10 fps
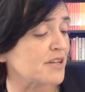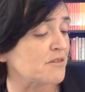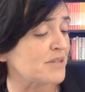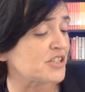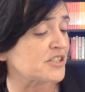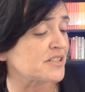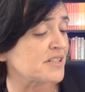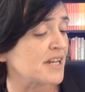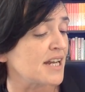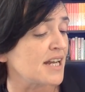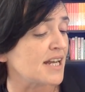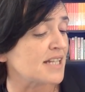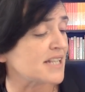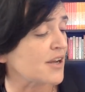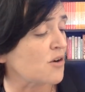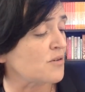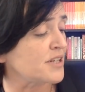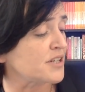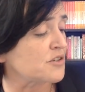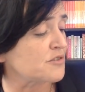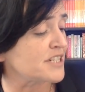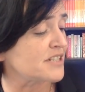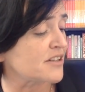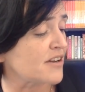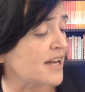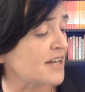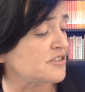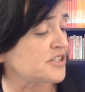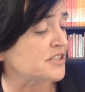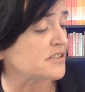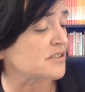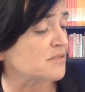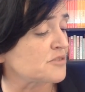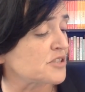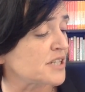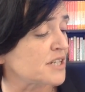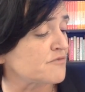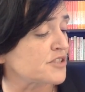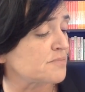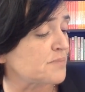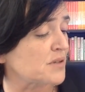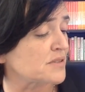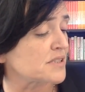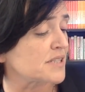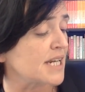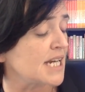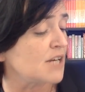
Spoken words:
their emissions, as they only increase their energy consumption in response.